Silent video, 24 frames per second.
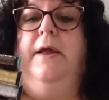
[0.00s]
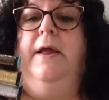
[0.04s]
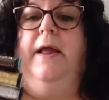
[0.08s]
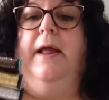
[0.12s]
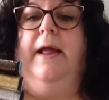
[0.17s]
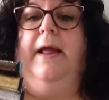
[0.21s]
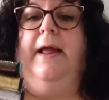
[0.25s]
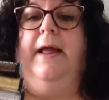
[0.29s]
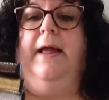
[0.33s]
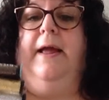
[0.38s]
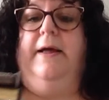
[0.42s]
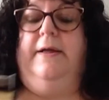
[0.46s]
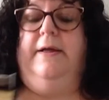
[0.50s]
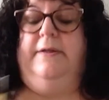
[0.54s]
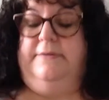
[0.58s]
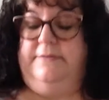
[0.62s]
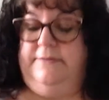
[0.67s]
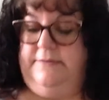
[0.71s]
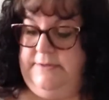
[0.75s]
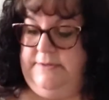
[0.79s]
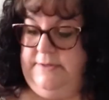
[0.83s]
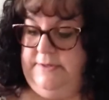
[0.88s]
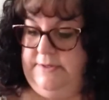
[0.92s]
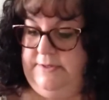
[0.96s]
and
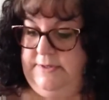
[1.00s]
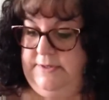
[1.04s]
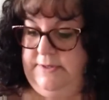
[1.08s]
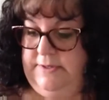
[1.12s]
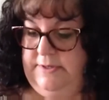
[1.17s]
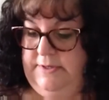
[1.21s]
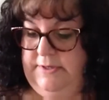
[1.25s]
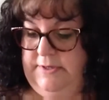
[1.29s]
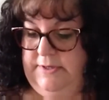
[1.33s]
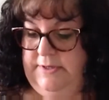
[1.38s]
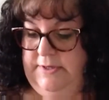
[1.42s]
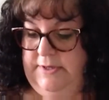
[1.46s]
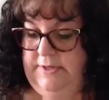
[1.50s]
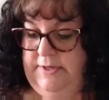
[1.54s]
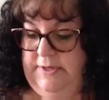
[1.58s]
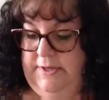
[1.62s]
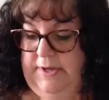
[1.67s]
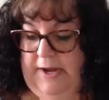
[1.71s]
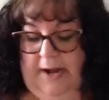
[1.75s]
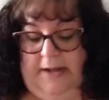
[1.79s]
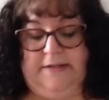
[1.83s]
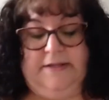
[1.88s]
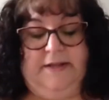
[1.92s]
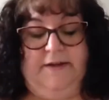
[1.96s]

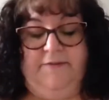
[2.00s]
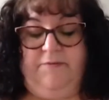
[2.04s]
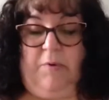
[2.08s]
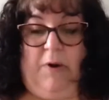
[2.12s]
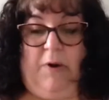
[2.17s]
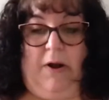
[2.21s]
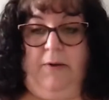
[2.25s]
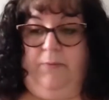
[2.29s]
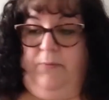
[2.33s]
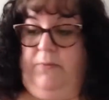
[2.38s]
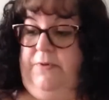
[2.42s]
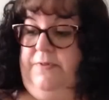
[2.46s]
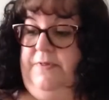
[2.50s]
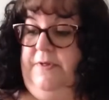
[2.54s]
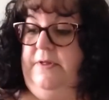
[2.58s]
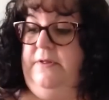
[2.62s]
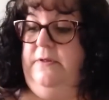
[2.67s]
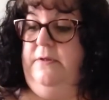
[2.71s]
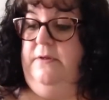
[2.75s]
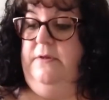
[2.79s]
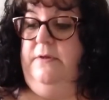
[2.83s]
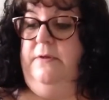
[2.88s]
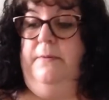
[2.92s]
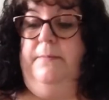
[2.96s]
I didn't have a problem with it.
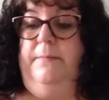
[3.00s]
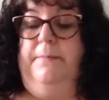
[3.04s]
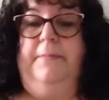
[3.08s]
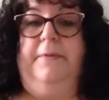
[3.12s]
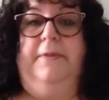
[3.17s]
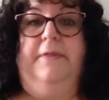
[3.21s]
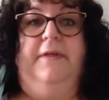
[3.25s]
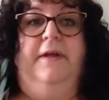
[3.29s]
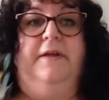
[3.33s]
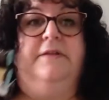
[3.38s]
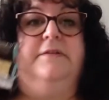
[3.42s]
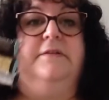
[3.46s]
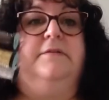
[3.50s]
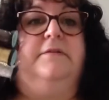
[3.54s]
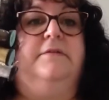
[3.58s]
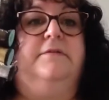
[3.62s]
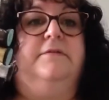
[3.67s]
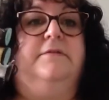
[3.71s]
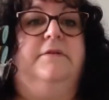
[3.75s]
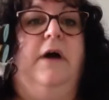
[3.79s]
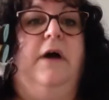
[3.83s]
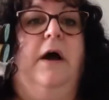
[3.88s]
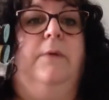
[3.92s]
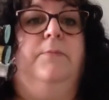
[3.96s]
But then I did the
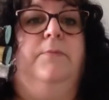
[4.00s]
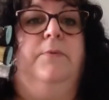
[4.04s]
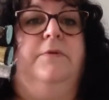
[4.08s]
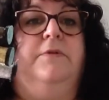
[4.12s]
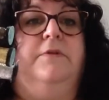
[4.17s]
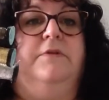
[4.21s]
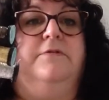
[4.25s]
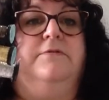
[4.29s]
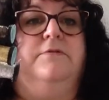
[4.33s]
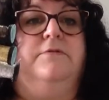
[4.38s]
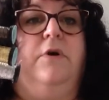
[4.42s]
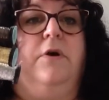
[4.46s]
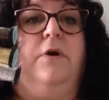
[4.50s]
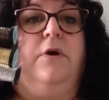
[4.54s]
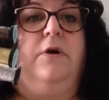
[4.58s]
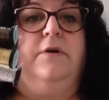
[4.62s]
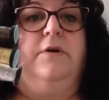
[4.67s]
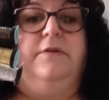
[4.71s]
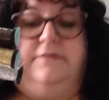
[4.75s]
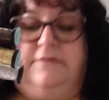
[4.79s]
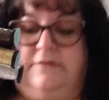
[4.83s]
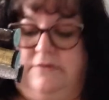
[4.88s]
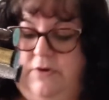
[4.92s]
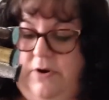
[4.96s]
top one, this dark,
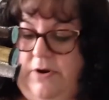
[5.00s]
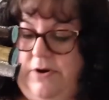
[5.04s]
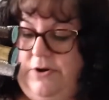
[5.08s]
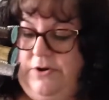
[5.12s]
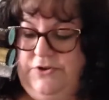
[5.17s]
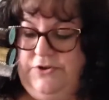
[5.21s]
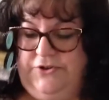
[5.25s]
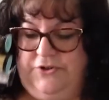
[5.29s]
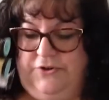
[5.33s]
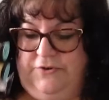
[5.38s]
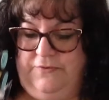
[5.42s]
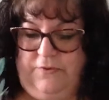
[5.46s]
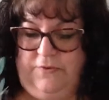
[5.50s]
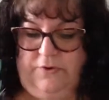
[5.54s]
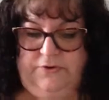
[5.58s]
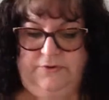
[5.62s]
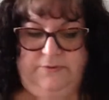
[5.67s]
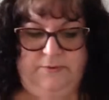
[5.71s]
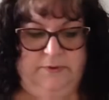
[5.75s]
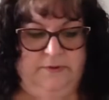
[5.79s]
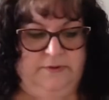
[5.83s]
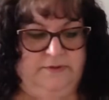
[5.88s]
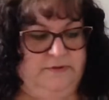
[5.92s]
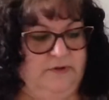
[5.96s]
it's a darker silver is
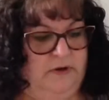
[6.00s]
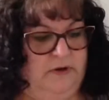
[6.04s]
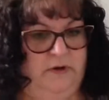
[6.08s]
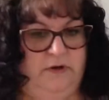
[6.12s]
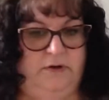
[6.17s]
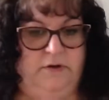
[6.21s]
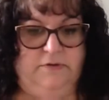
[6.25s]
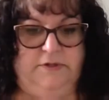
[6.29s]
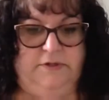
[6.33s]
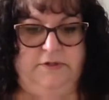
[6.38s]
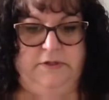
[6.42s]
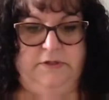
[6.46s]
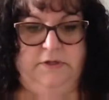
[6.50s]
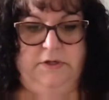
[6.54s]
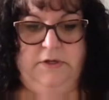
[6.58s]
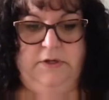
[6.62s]
what it's called. And